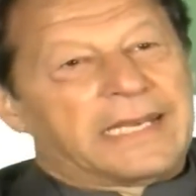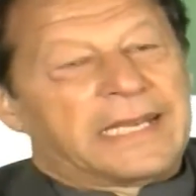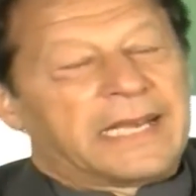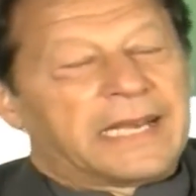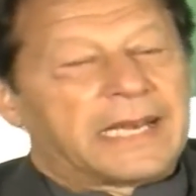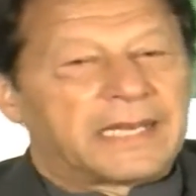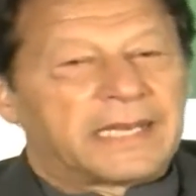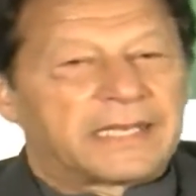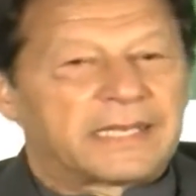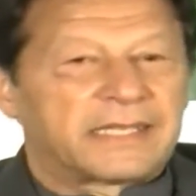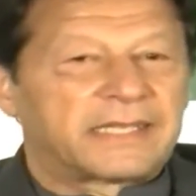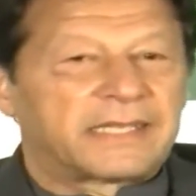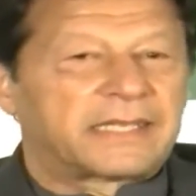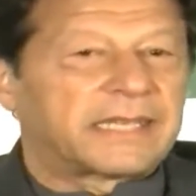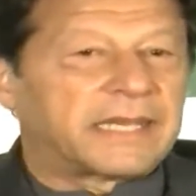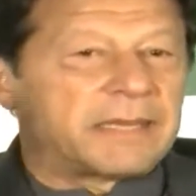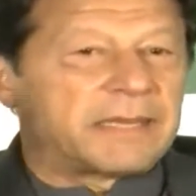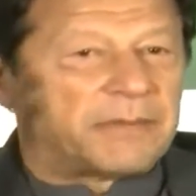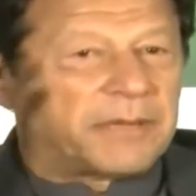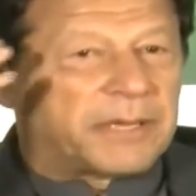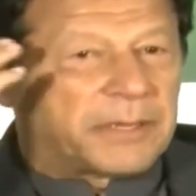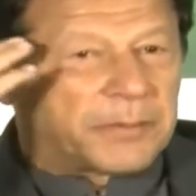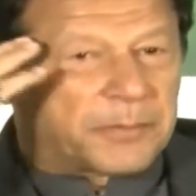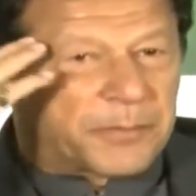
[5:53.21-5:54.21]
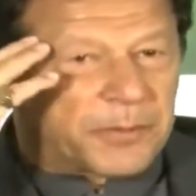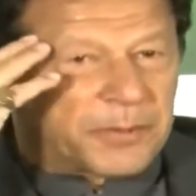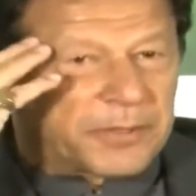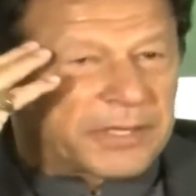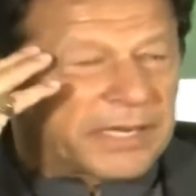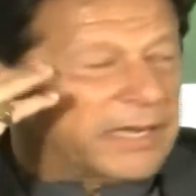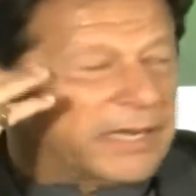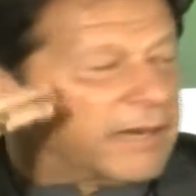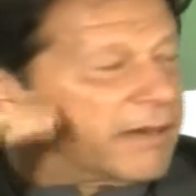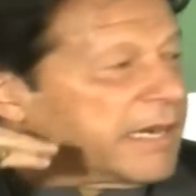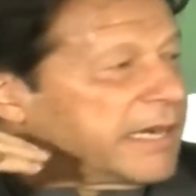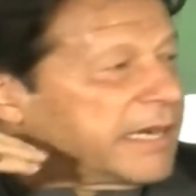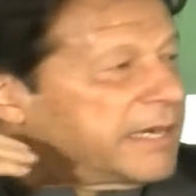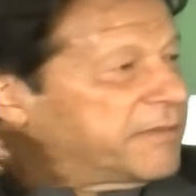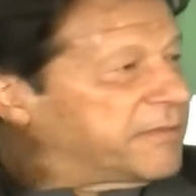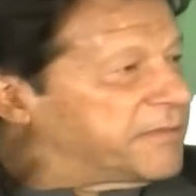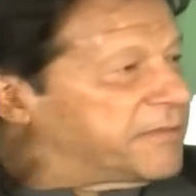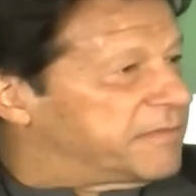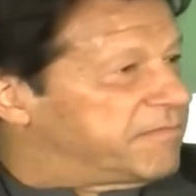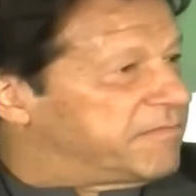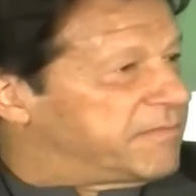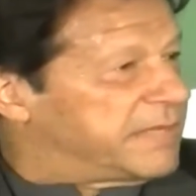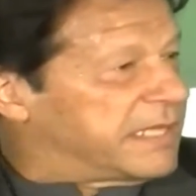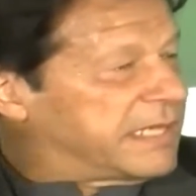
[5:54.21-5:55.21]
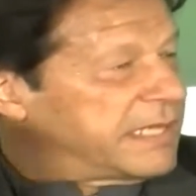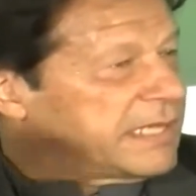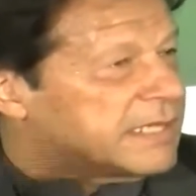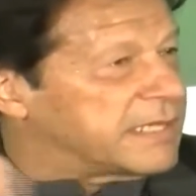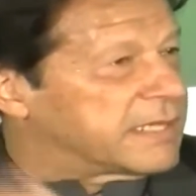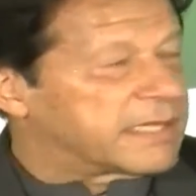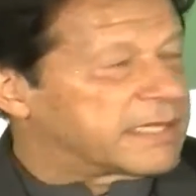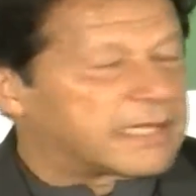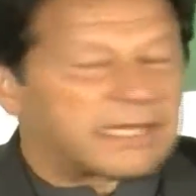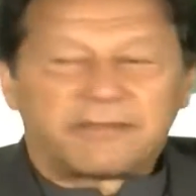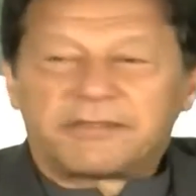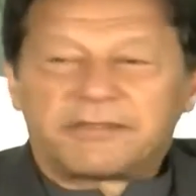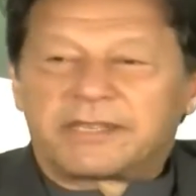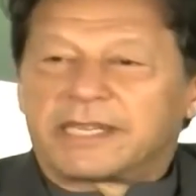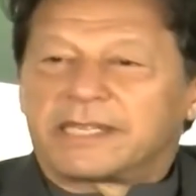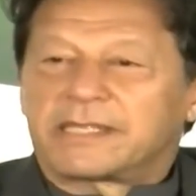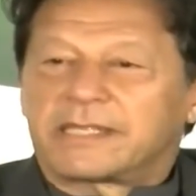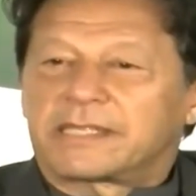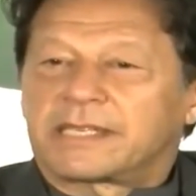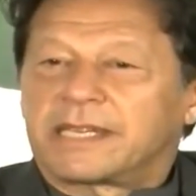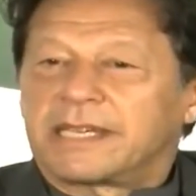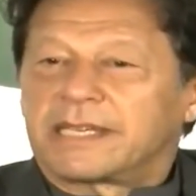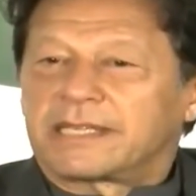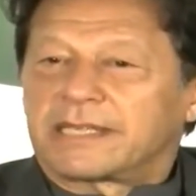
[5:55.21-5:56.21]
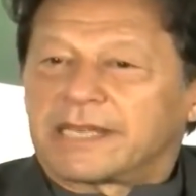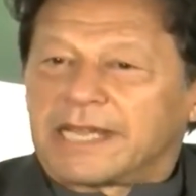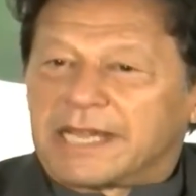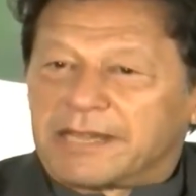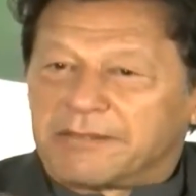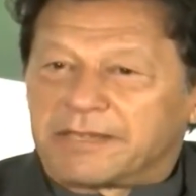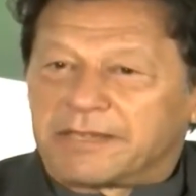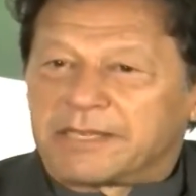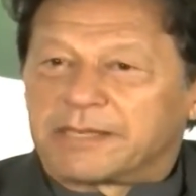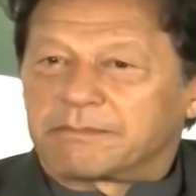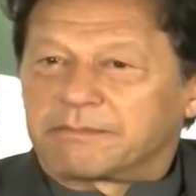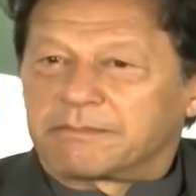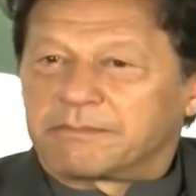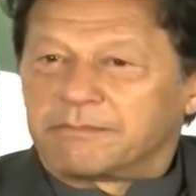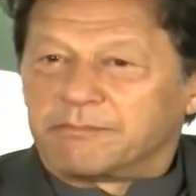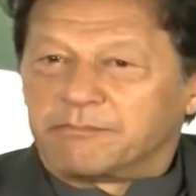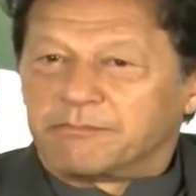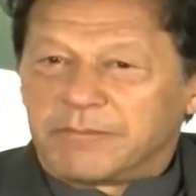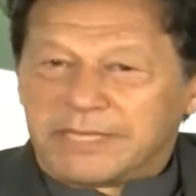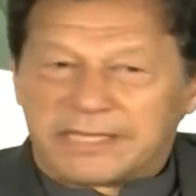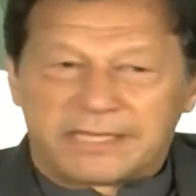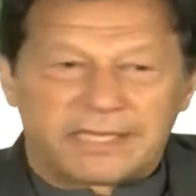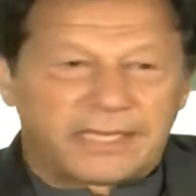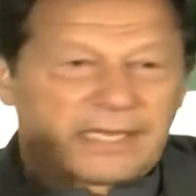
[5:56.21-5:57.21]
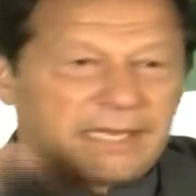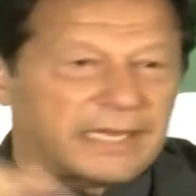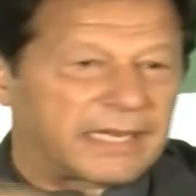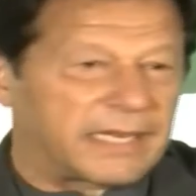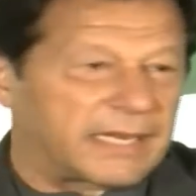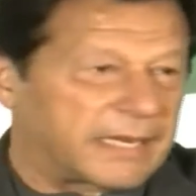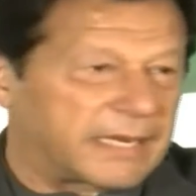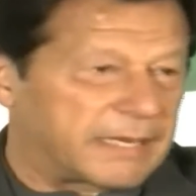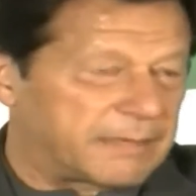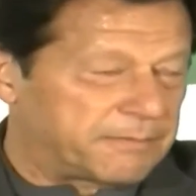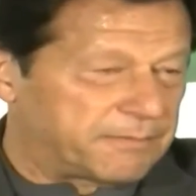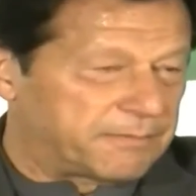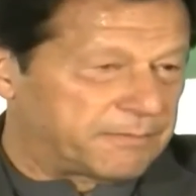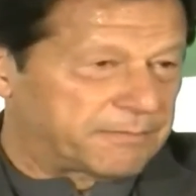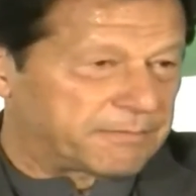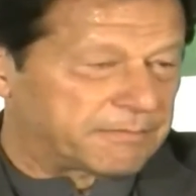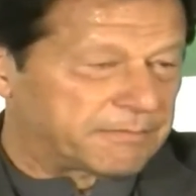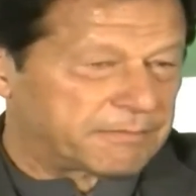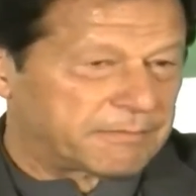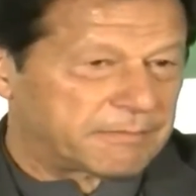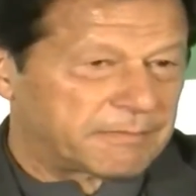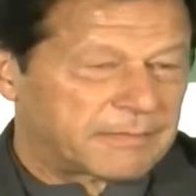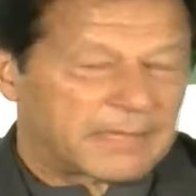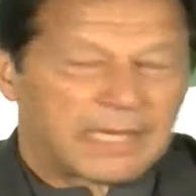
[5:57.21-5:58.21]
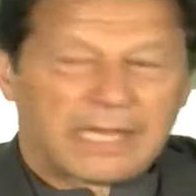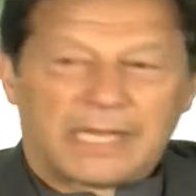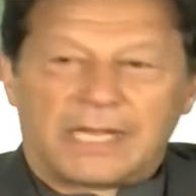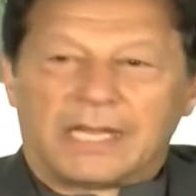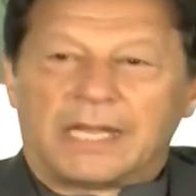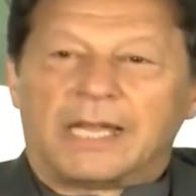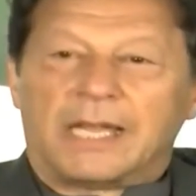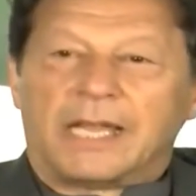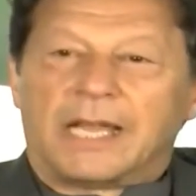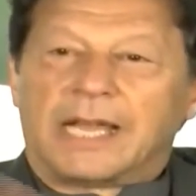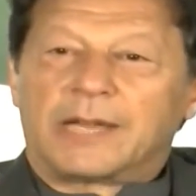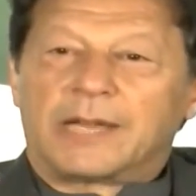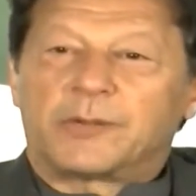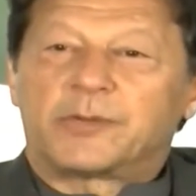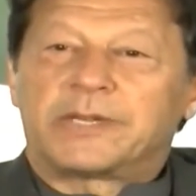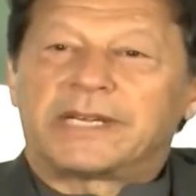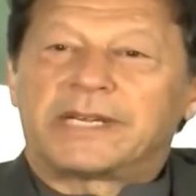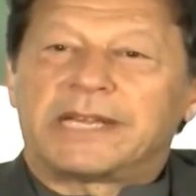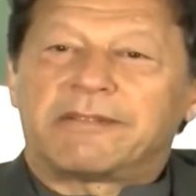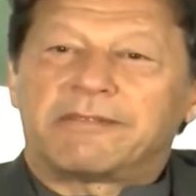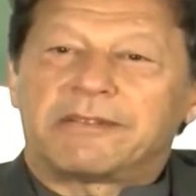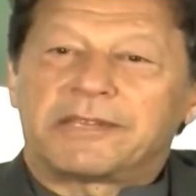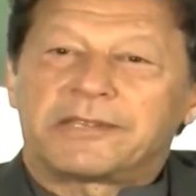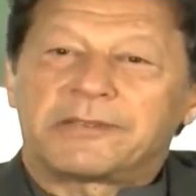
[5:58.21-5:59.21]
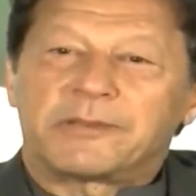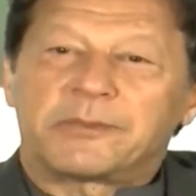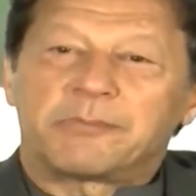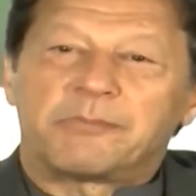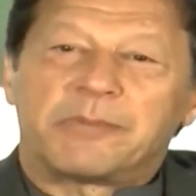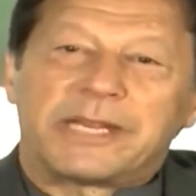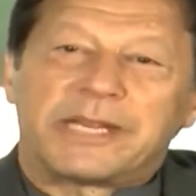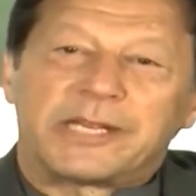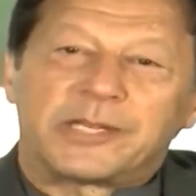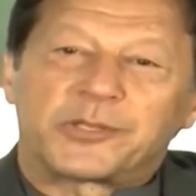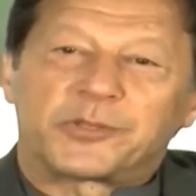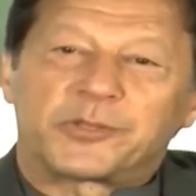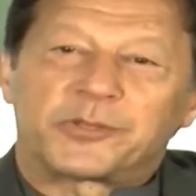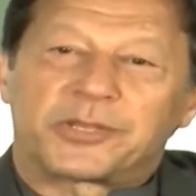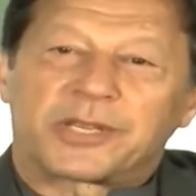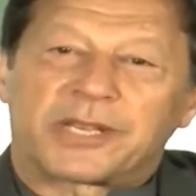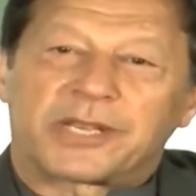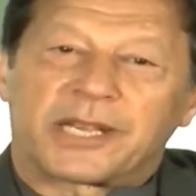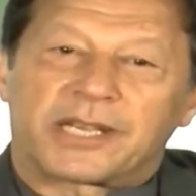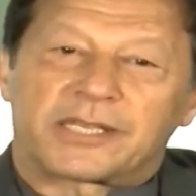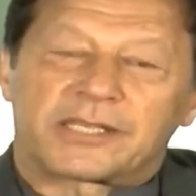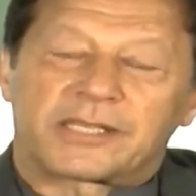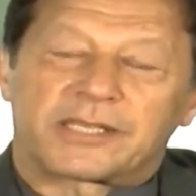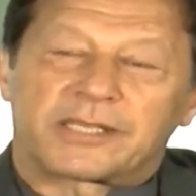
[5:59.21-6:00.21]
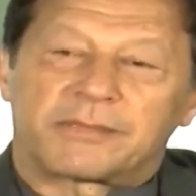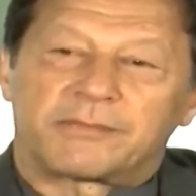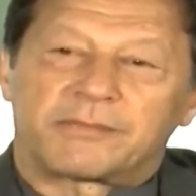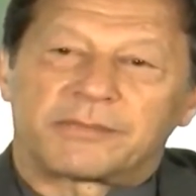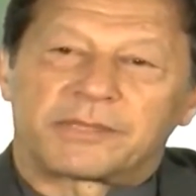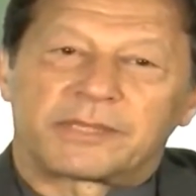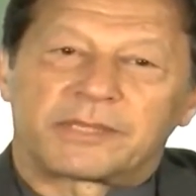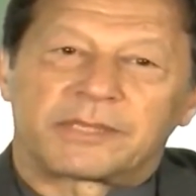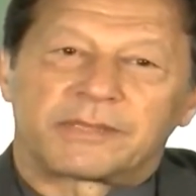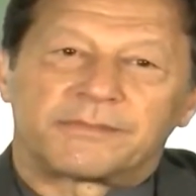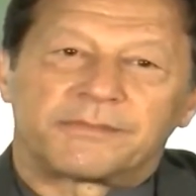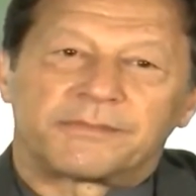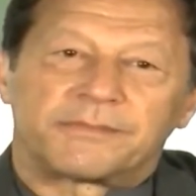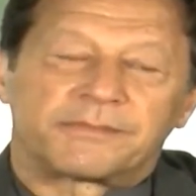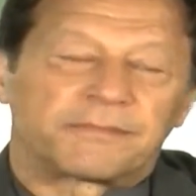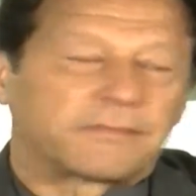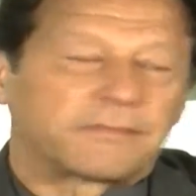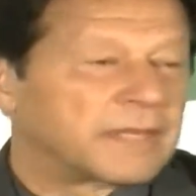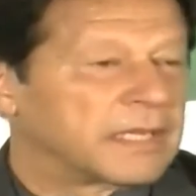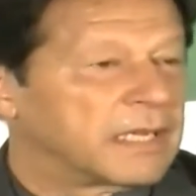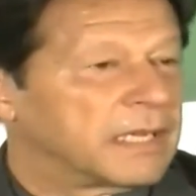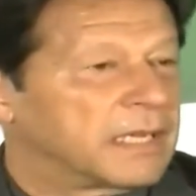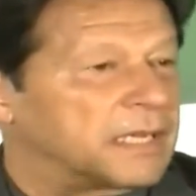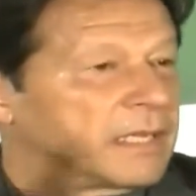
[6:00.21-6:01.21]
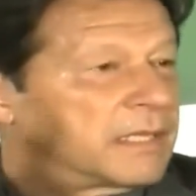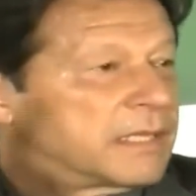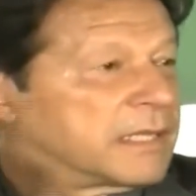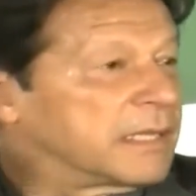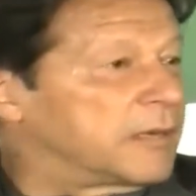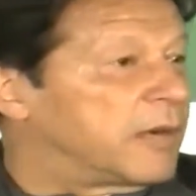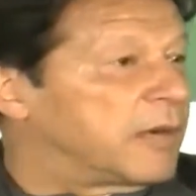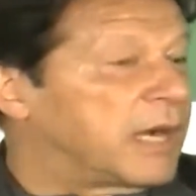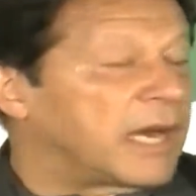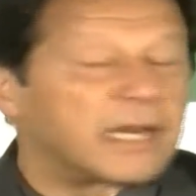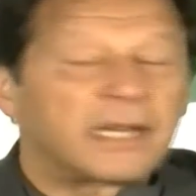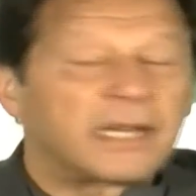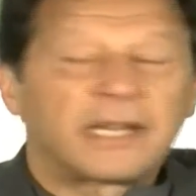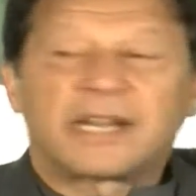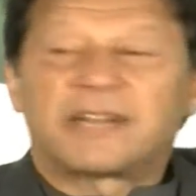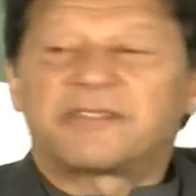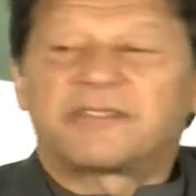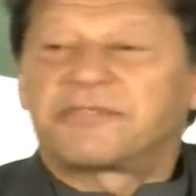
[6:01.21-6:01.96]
And yet at the same airport, I arrived 7 years later, having beaten India. And we never even made it to the customs. There were